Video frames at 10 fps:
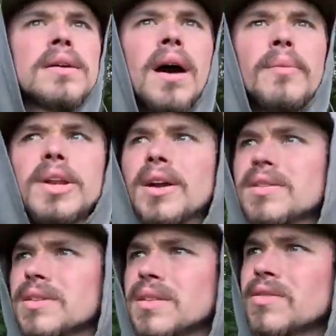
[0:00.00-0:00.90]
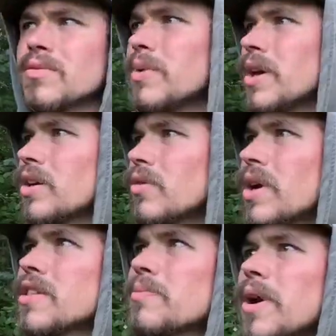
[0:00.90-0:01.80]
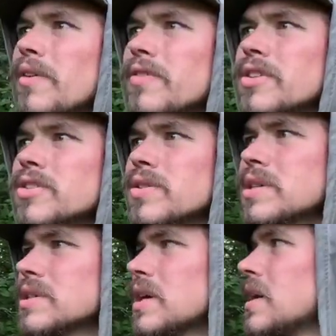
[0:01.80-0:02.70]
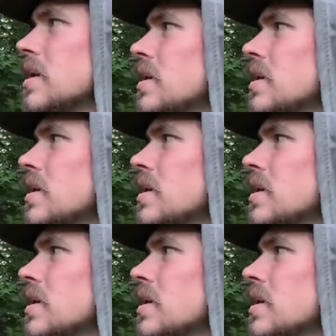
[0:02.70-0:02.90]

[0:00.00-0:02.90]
I mean, honestly, this would be a great spot for a tree stand.